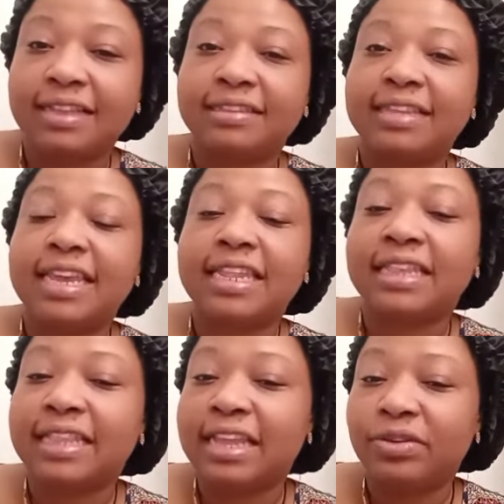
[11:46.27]
that's
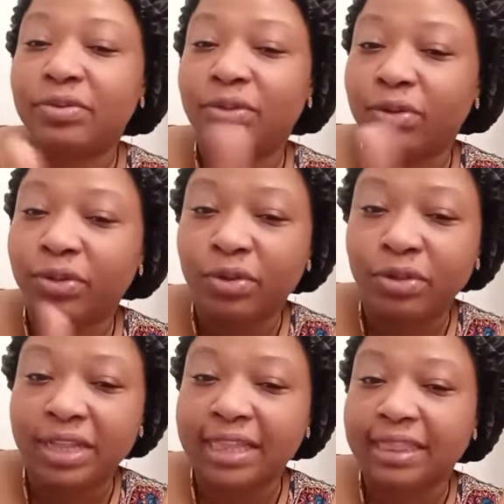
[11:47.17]
hidden that you don't know
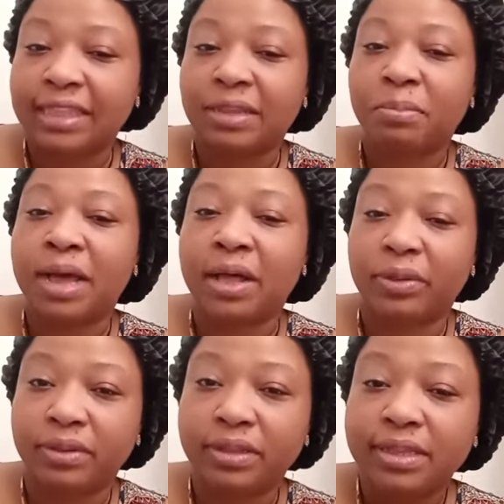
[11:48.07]
nothing
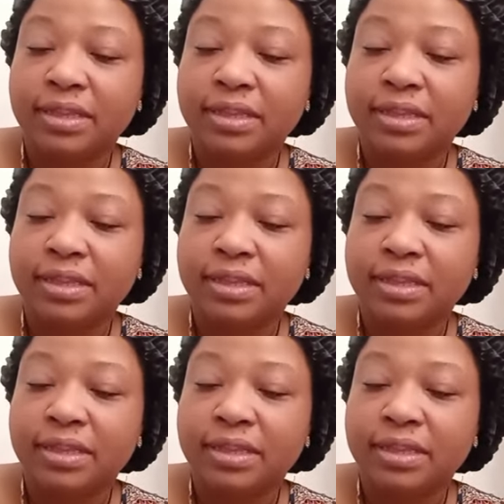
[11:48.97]
about.